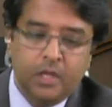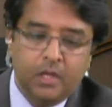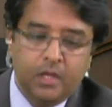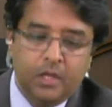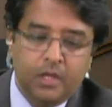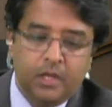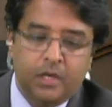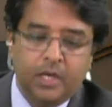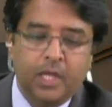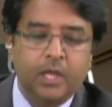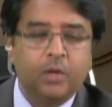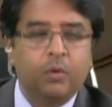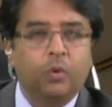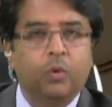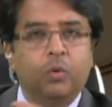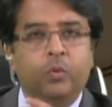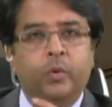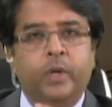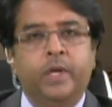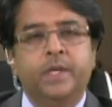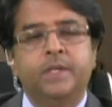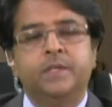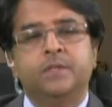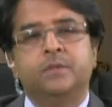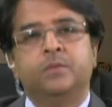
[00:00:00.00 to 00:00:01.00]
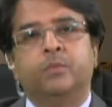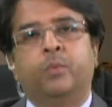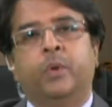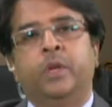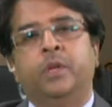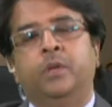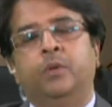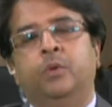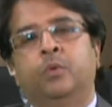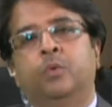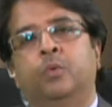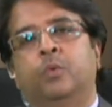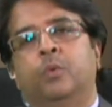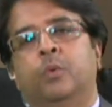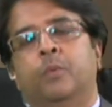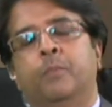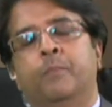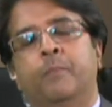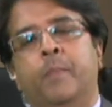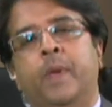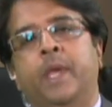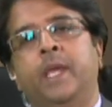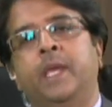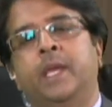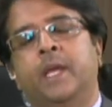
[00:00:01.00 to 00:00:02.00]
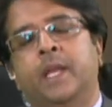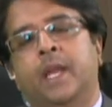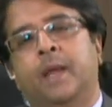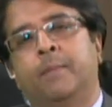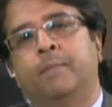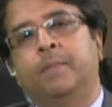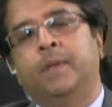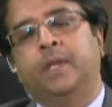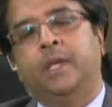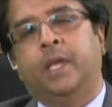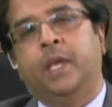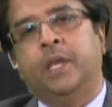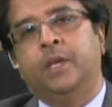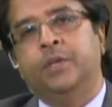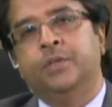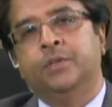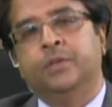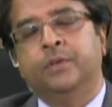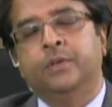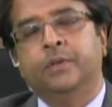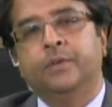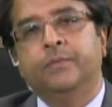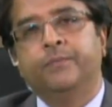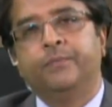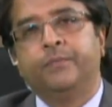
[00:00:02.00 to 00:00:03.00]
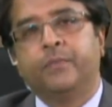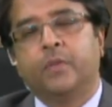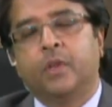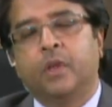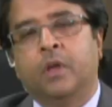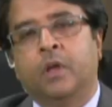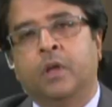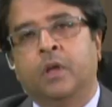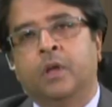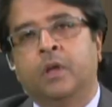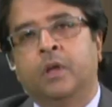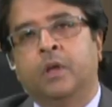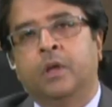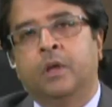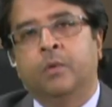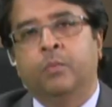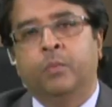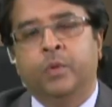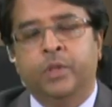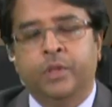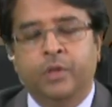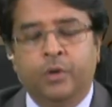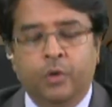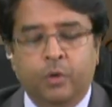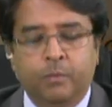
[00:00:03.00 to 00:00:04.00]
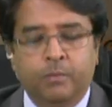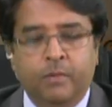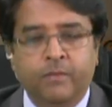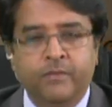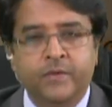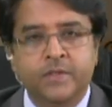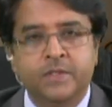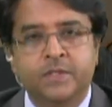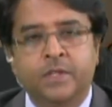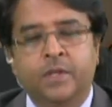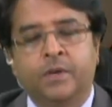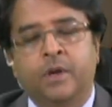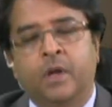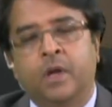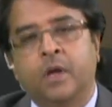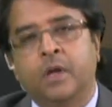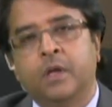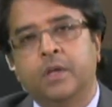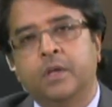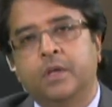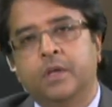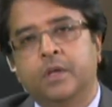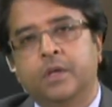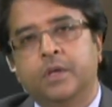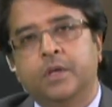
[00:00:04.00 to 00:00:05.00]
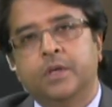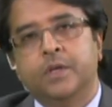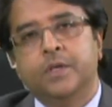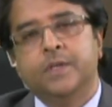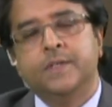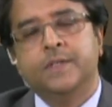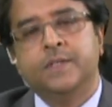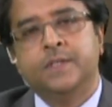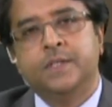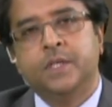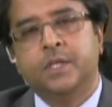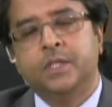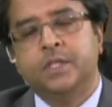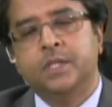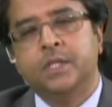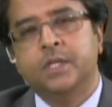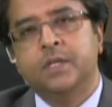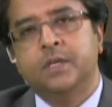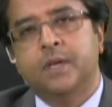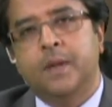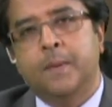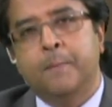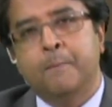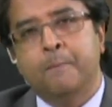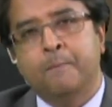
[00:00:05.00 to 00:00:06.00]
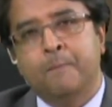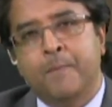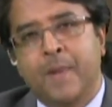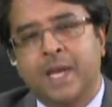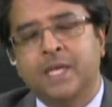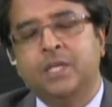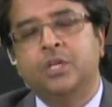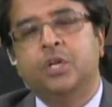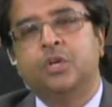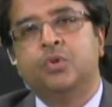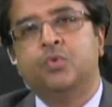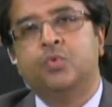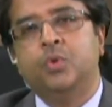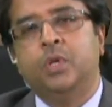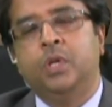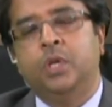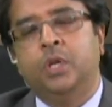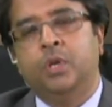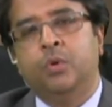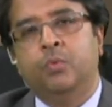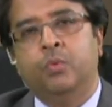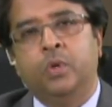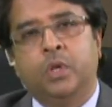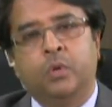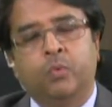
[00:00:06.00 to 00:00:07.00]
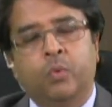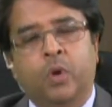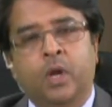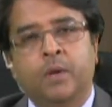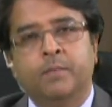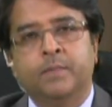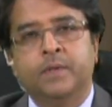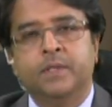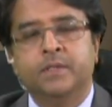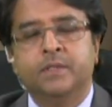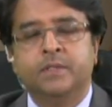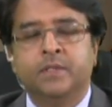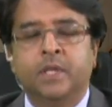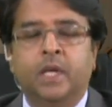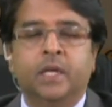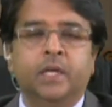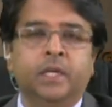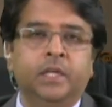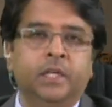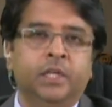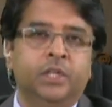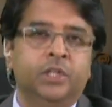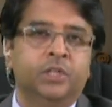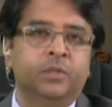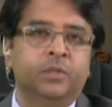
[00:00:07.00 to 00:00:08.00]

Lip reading: like always, when you make an application with the Home Office, there are certain mandatory requirements that need to